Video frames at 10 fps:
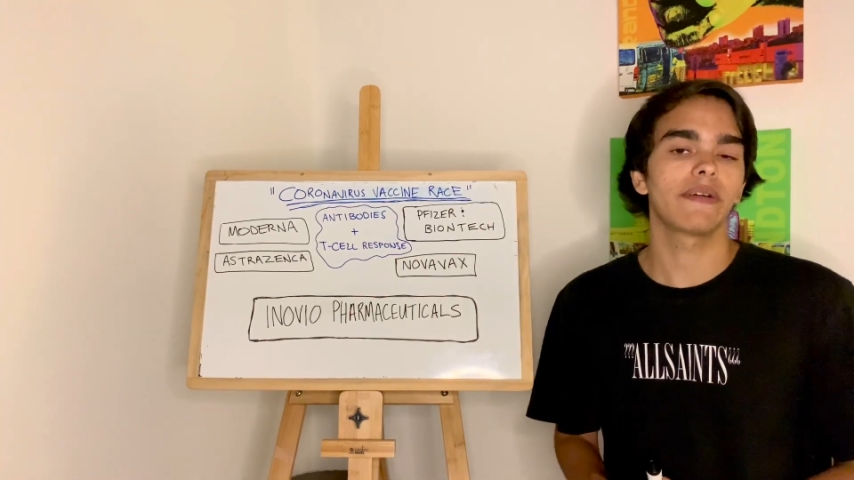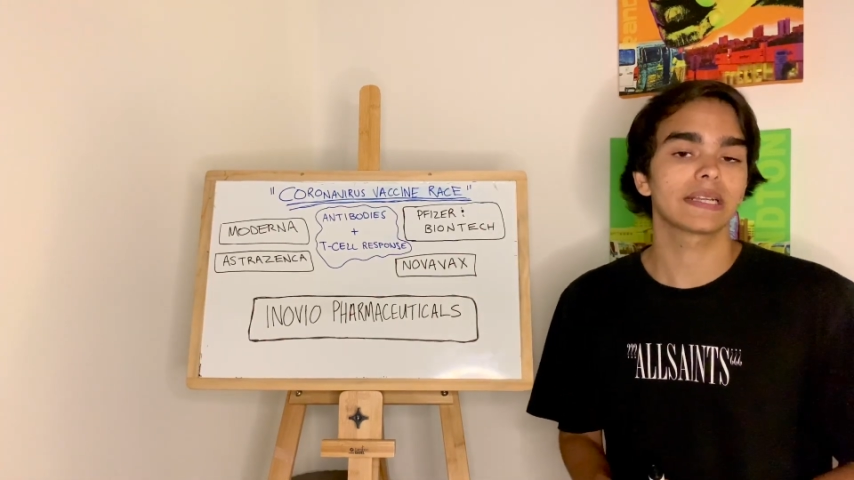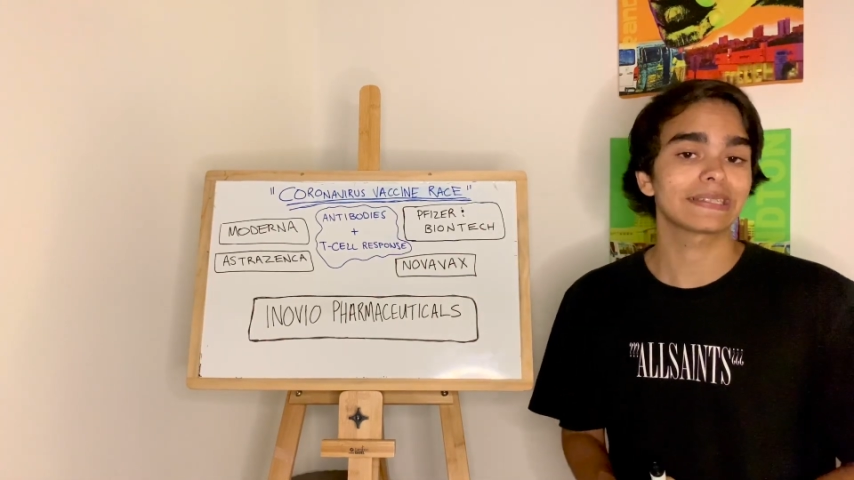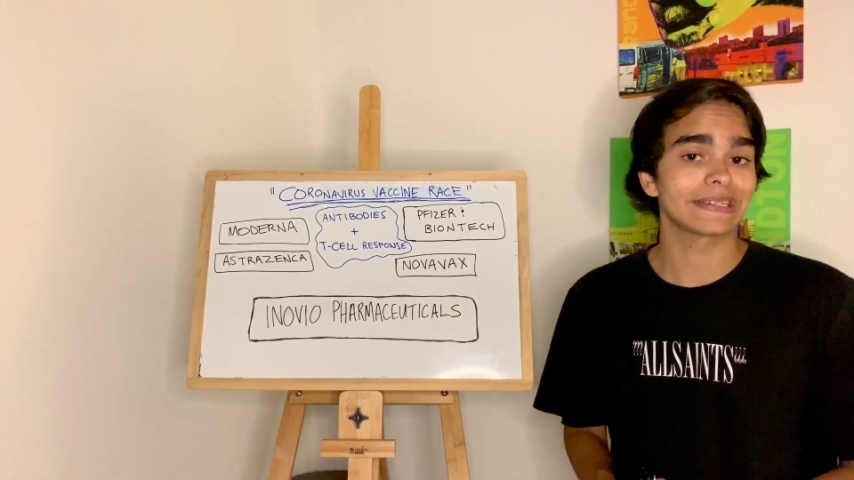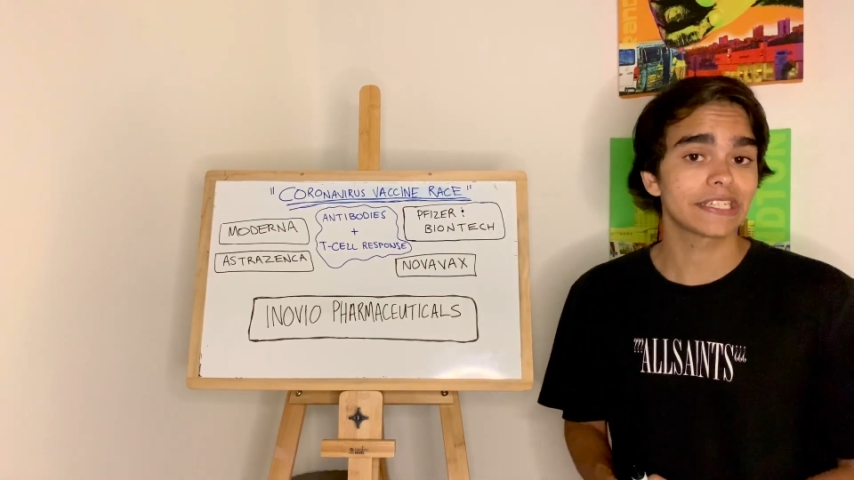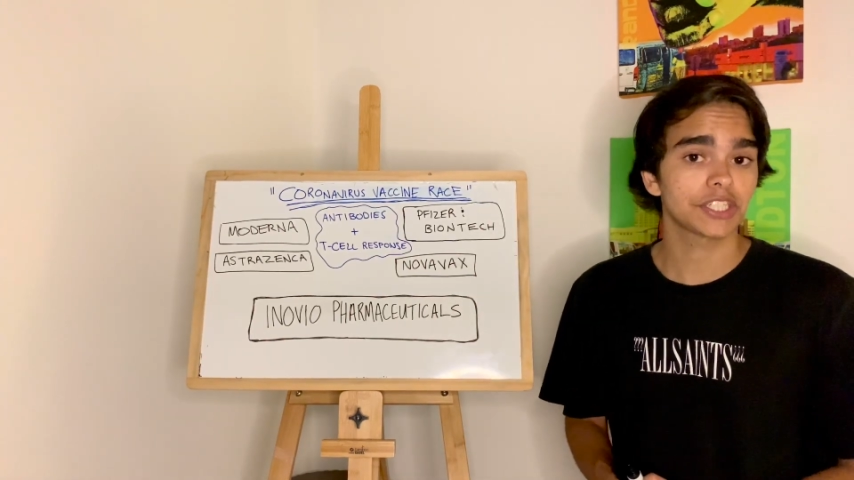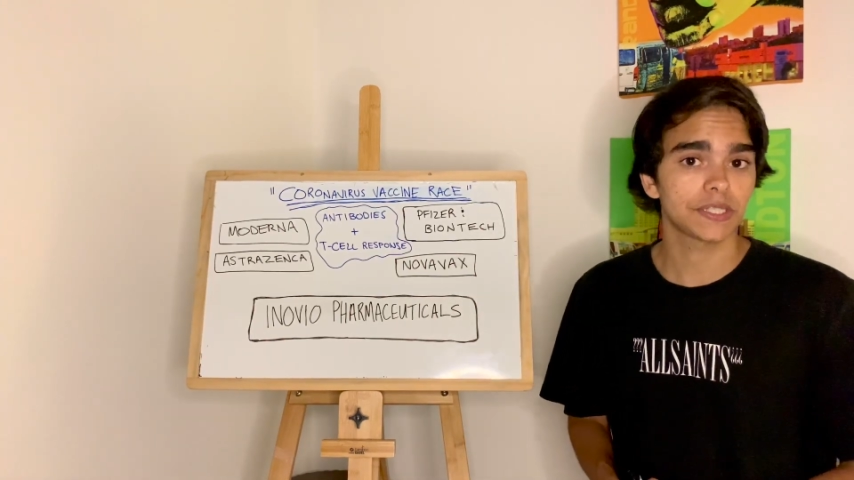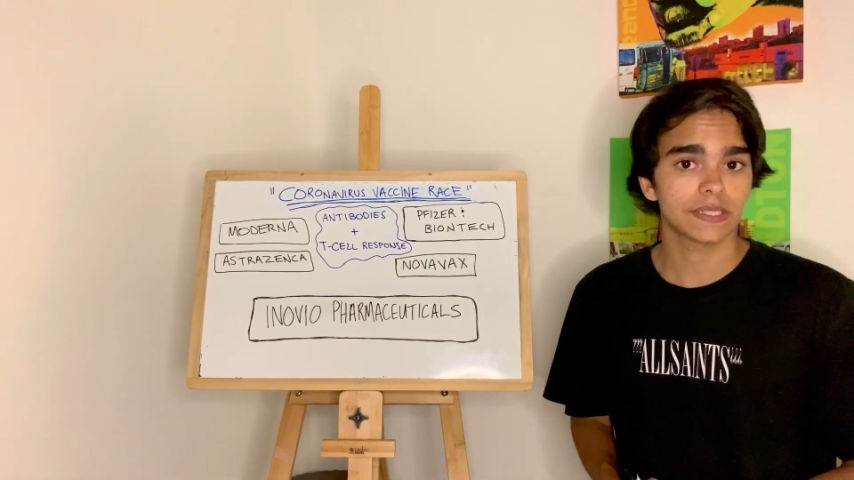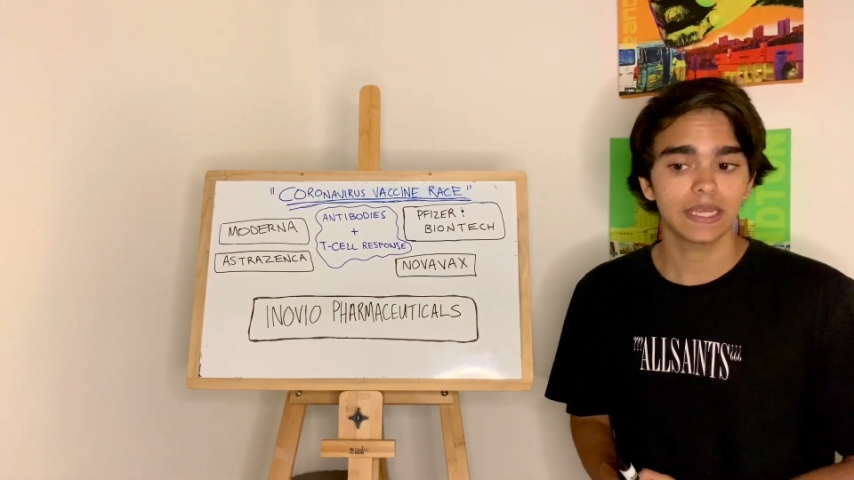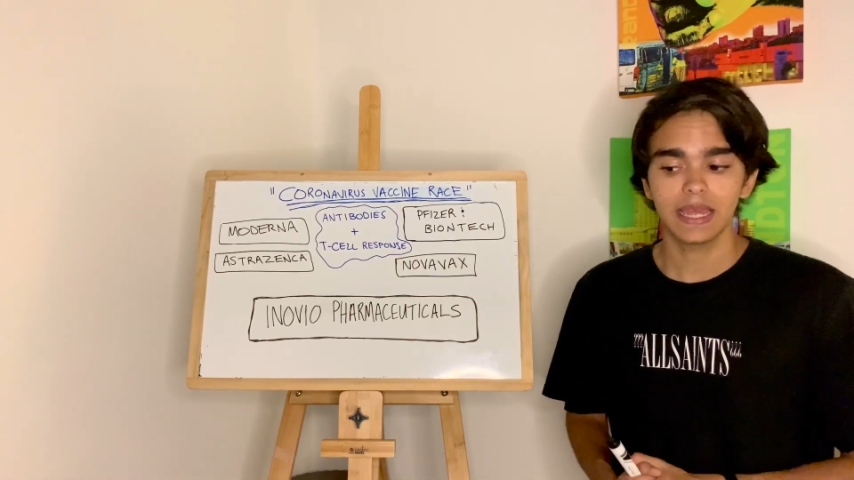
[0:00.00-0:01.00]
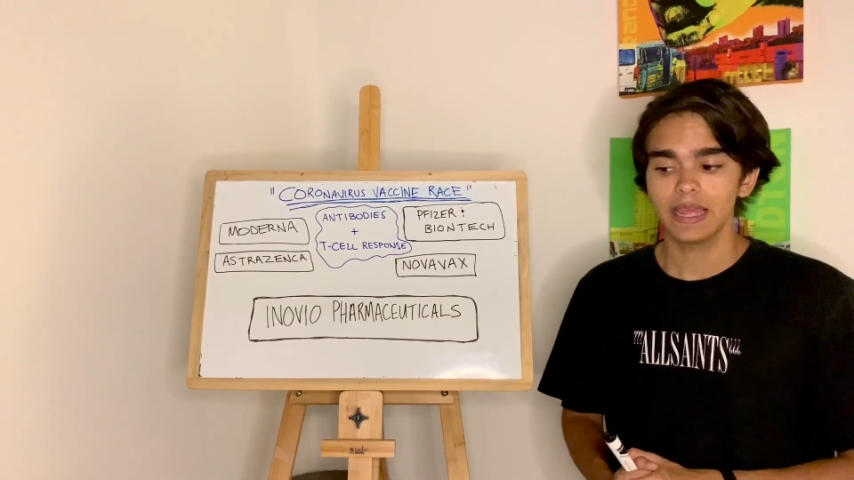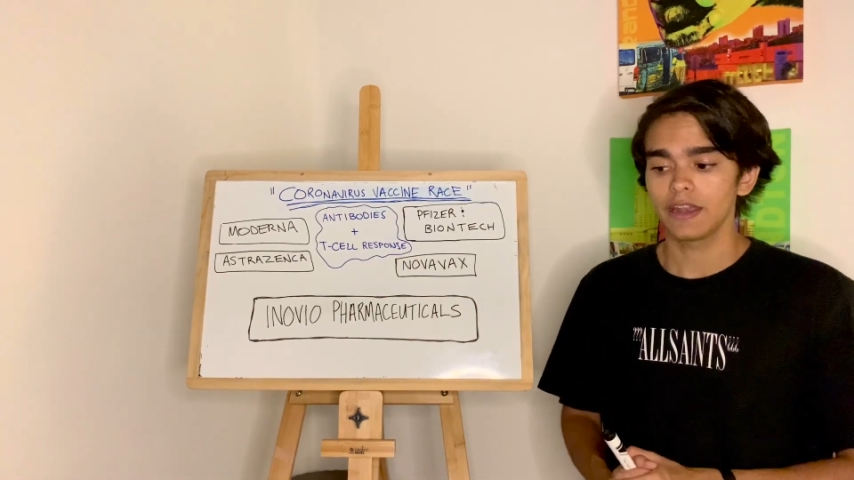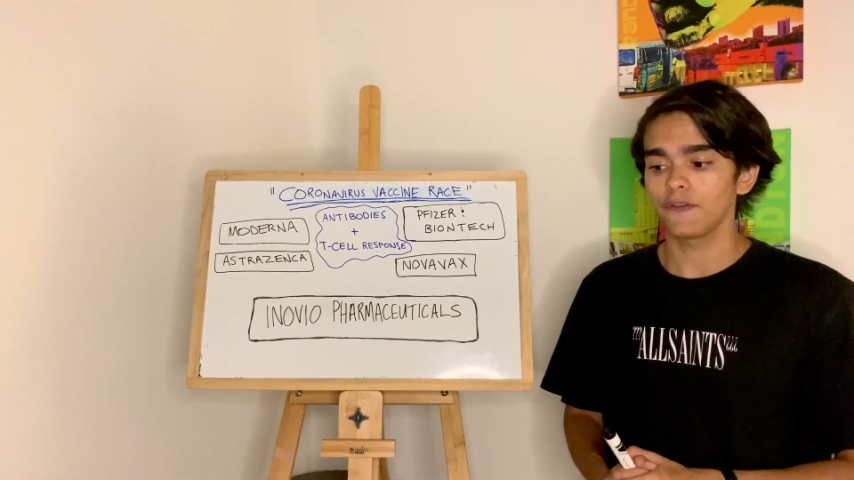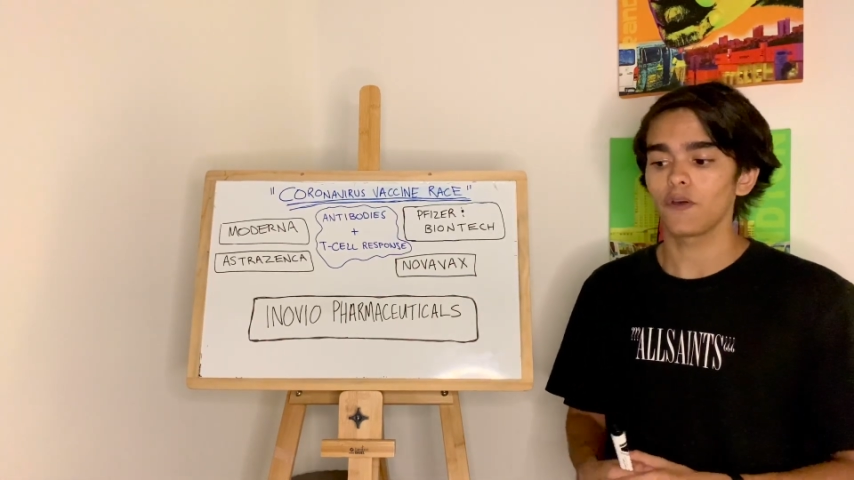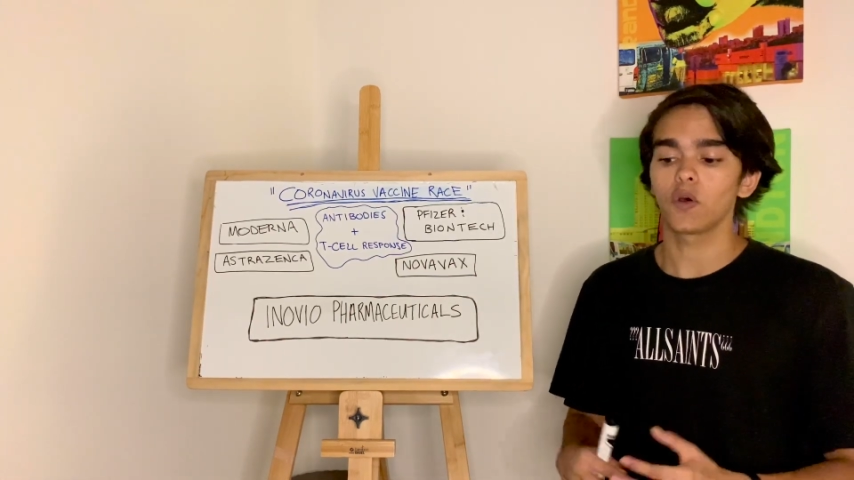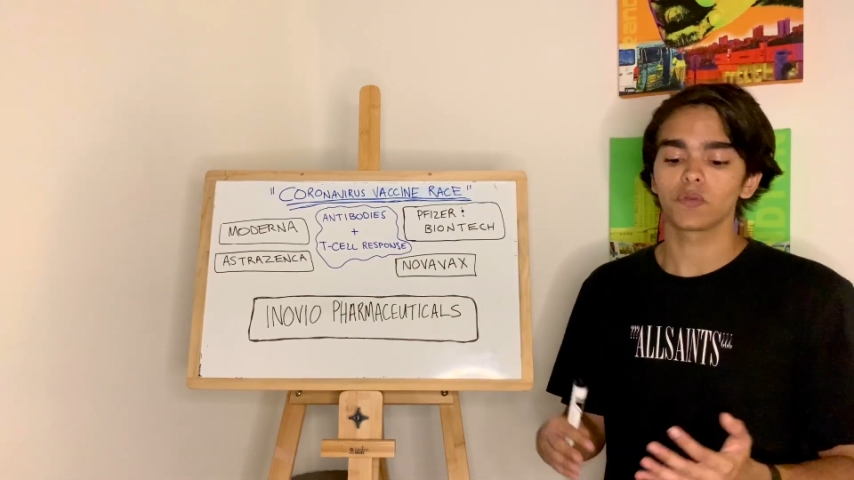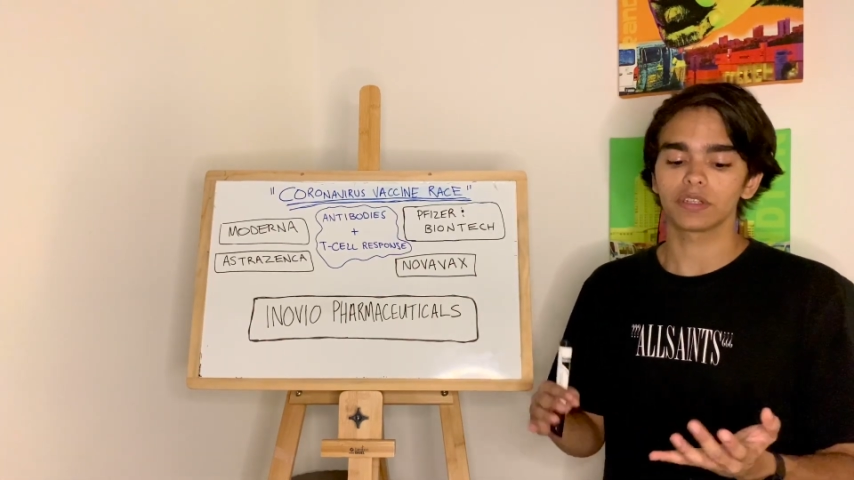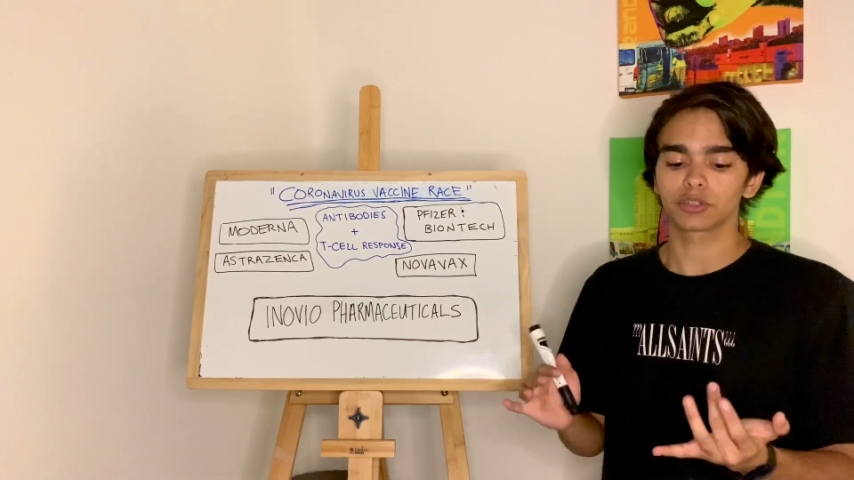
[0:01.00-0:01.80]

vaccinations, not only in